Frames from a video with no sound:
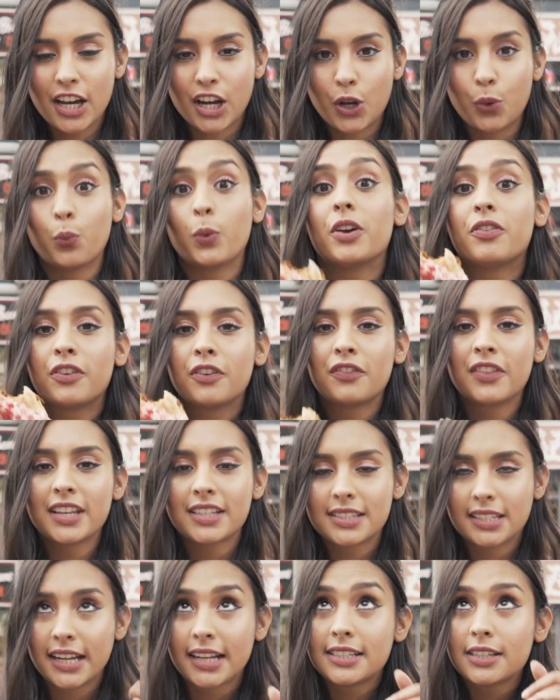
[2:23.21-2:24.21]
got a whiff of this
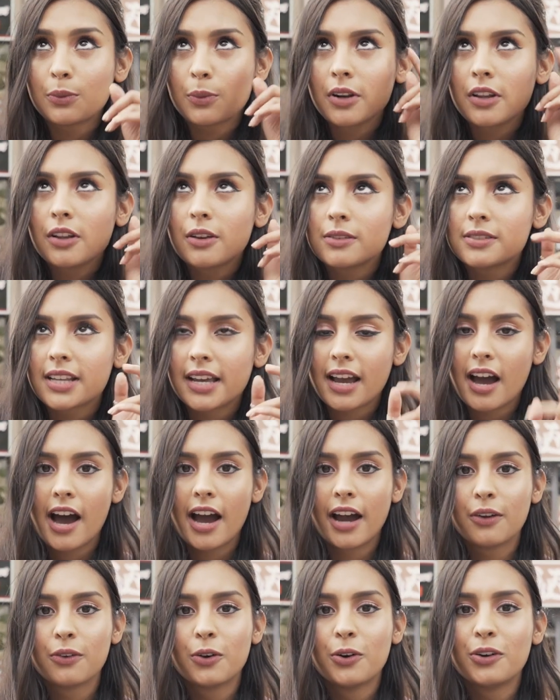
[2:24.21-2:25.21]
and I did one of those like
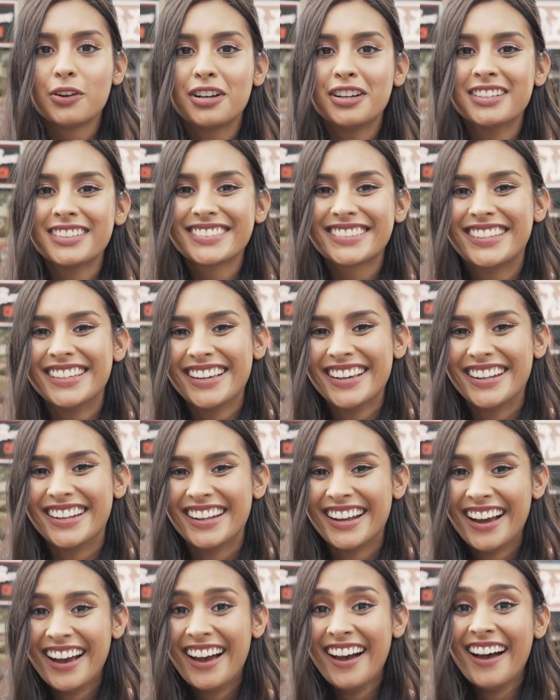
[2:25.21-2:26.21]
eye rolls.
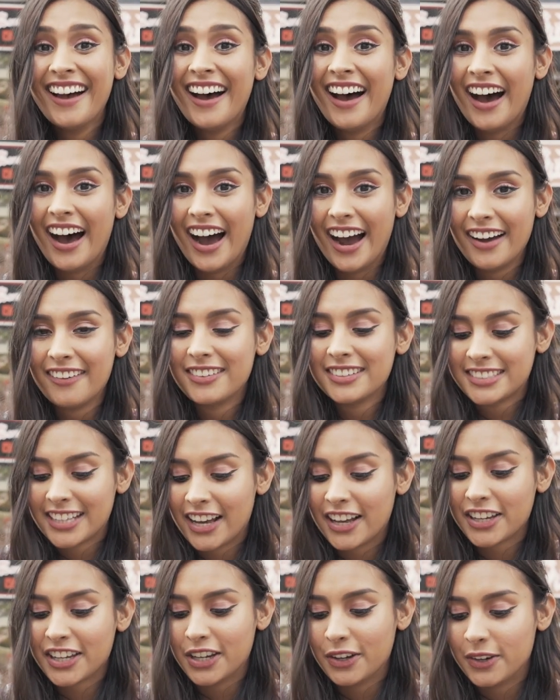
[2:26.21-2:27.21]
I will
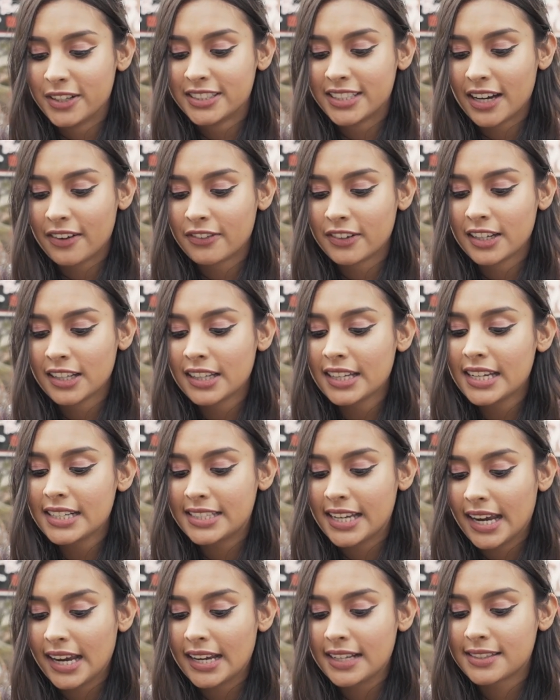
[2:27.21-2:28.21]
tell you, it definitely
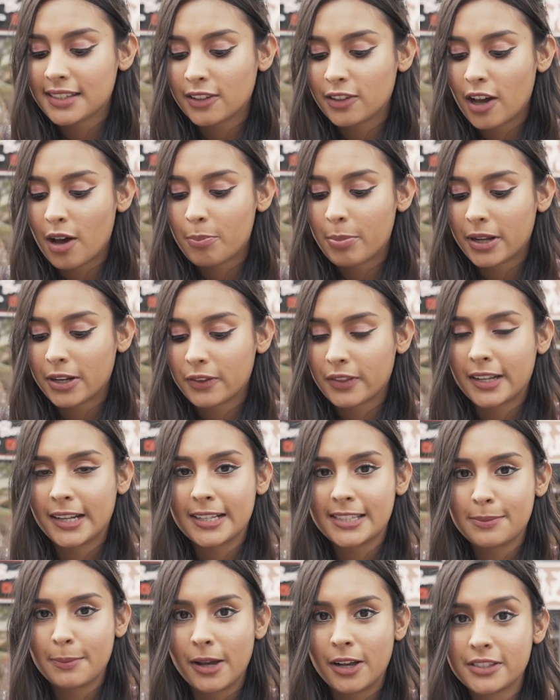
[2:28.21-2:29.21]
tastes a lot better than it
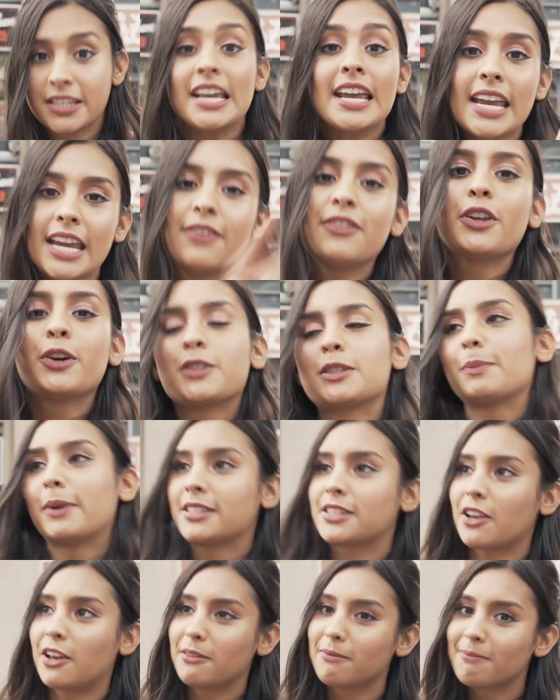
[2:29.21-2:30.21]
smells, even though it smells
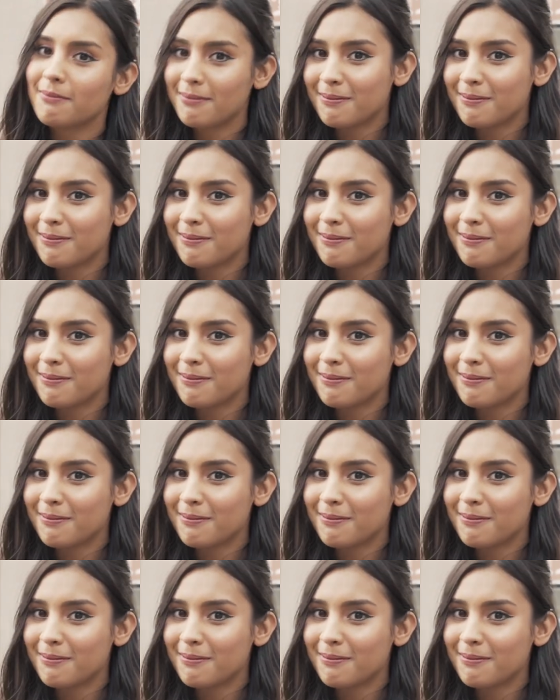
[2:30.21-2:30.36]
good.